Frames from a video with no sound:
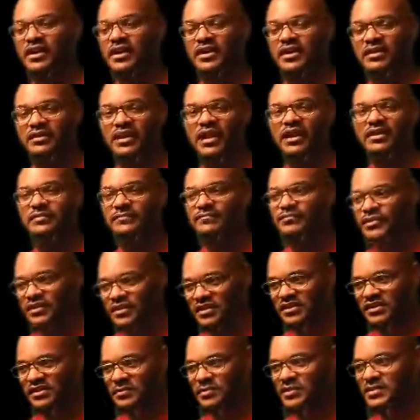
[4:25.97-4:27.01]
that since
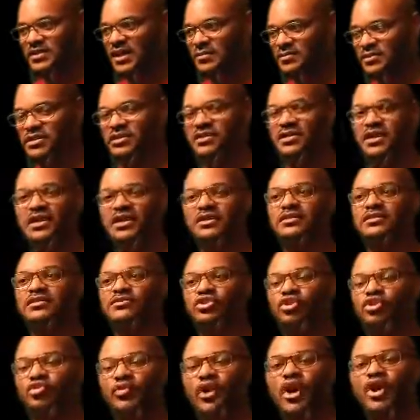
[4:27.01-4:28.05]
the perception and the
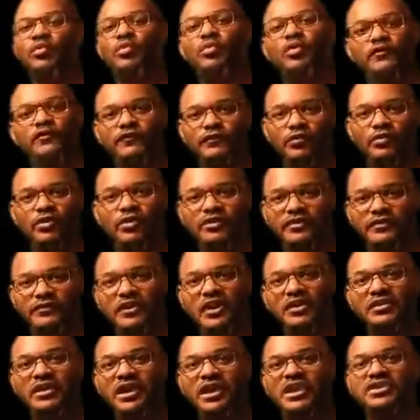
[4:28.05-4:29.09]
groundwork for it, the
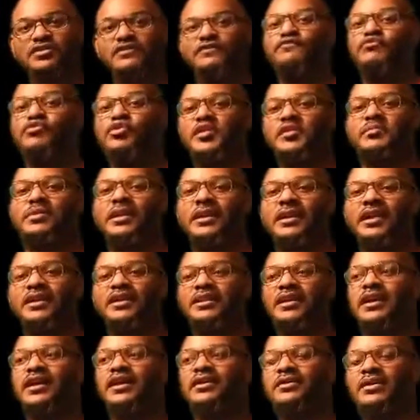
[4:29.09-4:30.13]
foundation for it has been laid
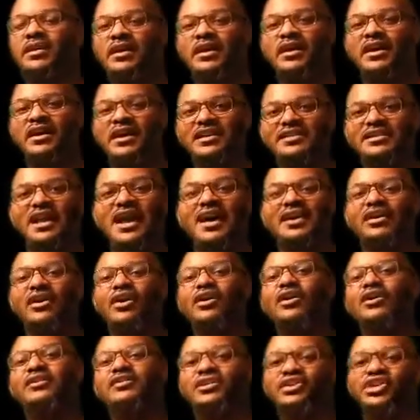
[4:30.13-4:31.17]
down, it's kind of
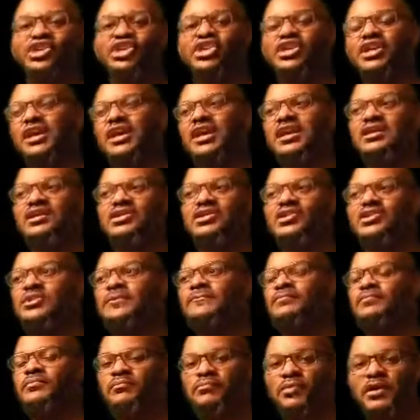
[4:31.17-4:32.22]
hard to change
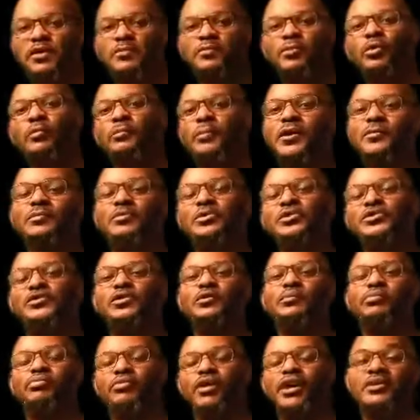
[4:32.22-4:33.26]
people. People are
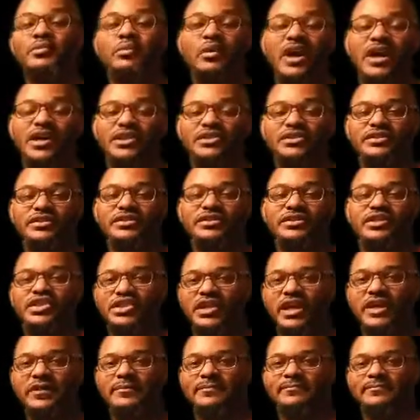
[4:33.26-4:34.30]
so brainwashed, it's a
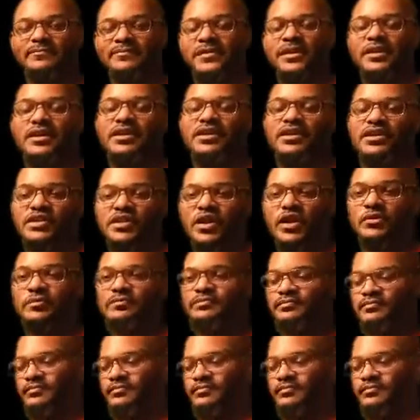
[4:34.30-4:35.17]
shame. So,